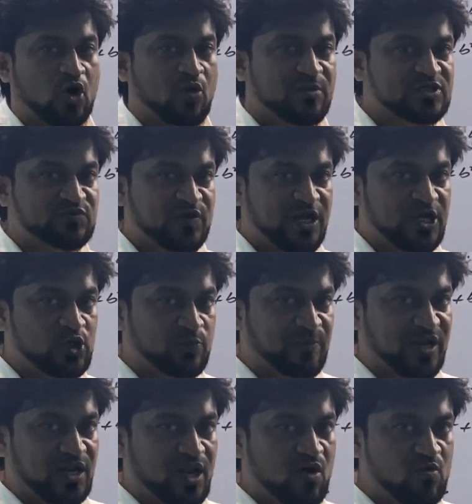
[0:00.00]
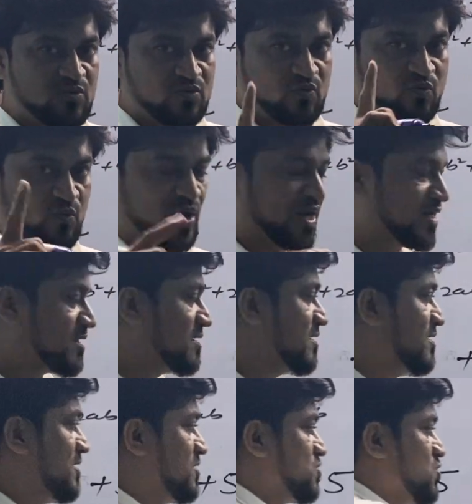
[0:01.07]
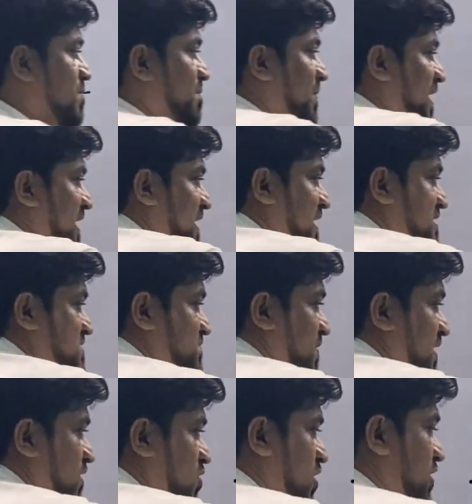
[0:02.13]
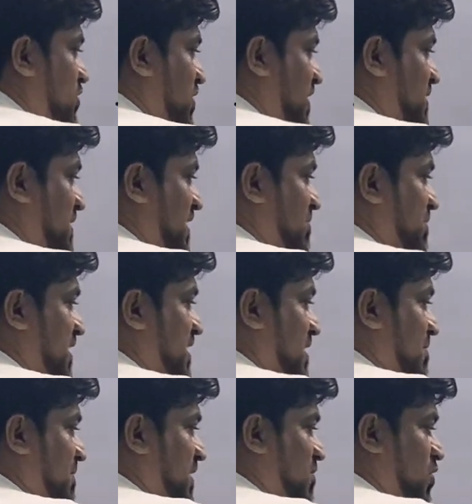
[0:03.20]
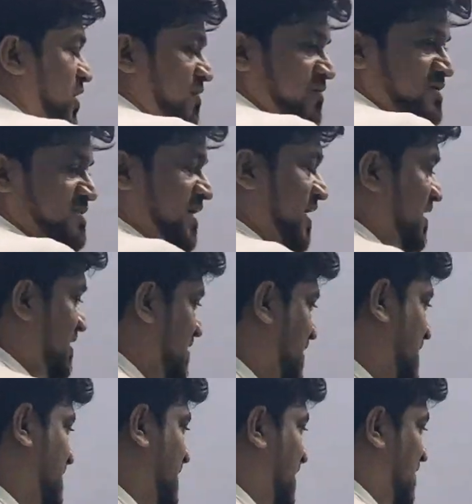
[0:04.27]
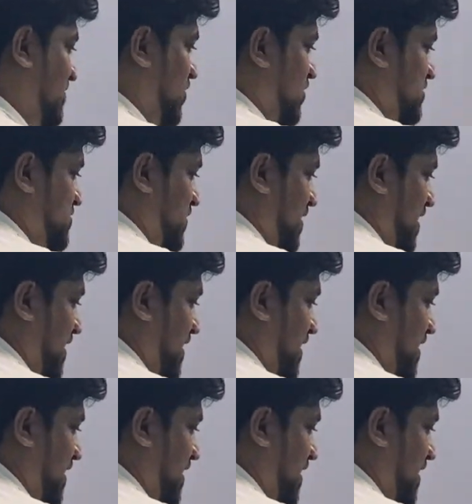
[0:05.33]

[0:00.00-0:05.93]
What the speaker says: How much we need to pay now? 1. So minus 1. Or you can think big number, whatever sign, in that way also you